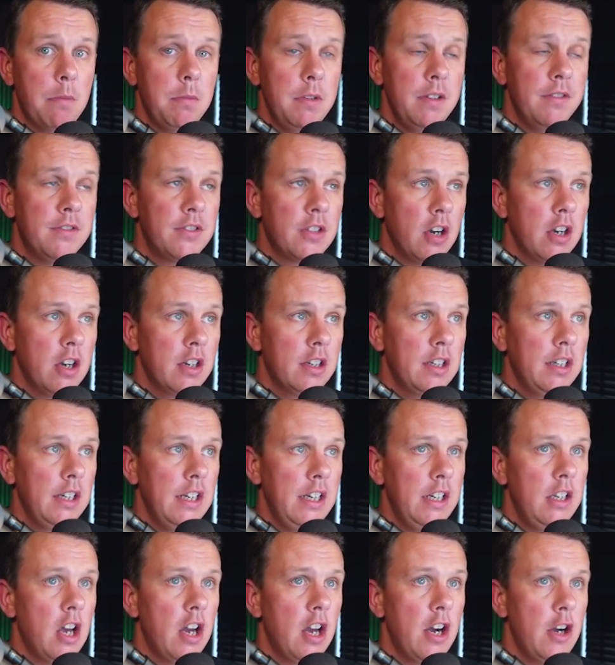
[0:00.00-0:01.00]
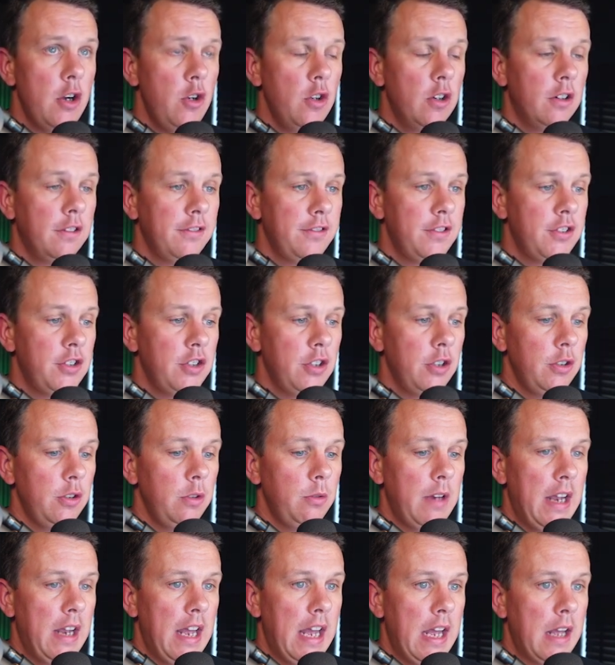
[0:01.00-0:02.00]
You've certainly got enough to
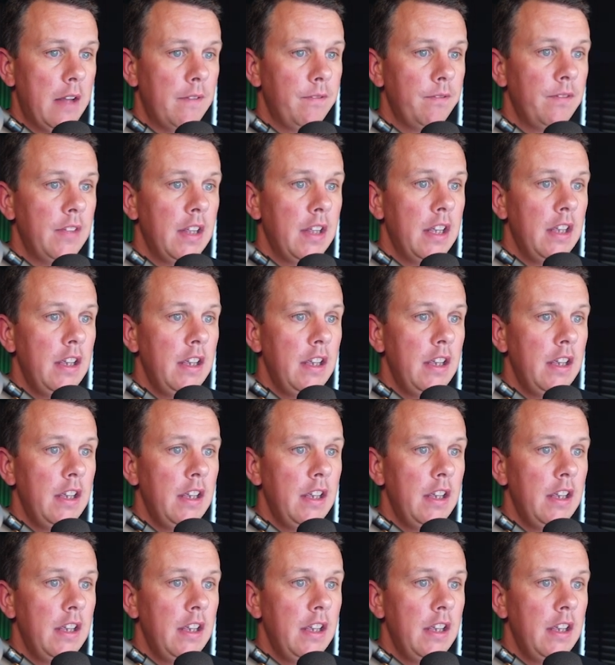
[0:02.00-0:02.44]
um,